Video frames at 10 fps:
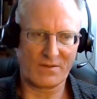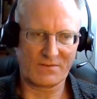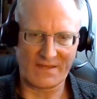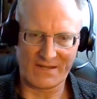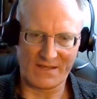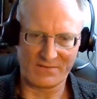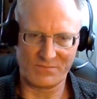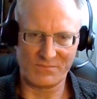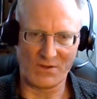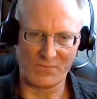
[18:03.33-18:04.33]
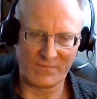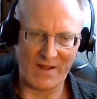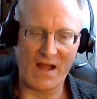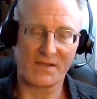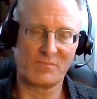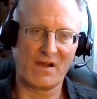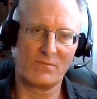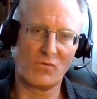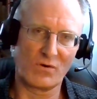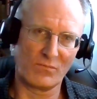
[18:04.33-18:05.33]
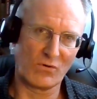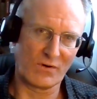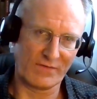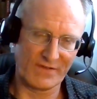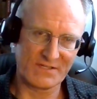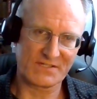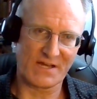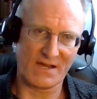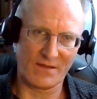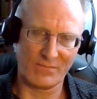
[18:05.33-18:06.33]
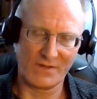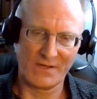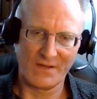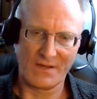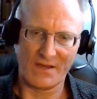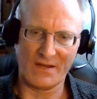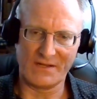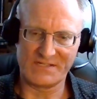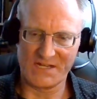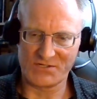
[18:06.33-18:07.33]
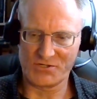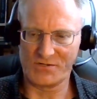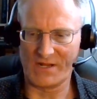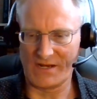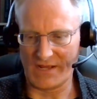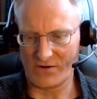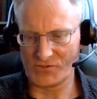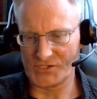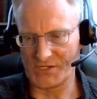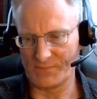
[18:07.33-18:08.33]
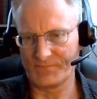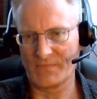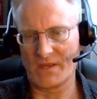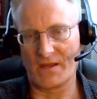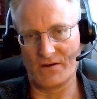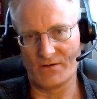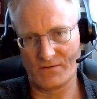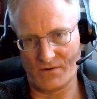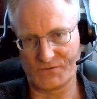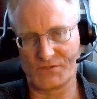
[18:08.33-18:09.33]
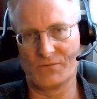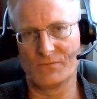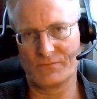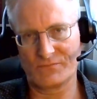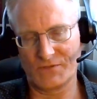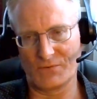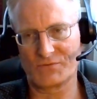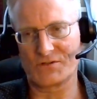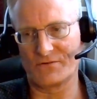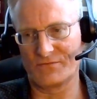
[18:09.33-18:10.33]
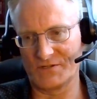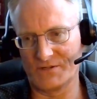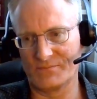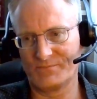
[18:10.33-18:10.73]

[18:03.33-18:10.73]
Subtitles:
that he had, occupied more and more of his time and attention and energy, and also, served to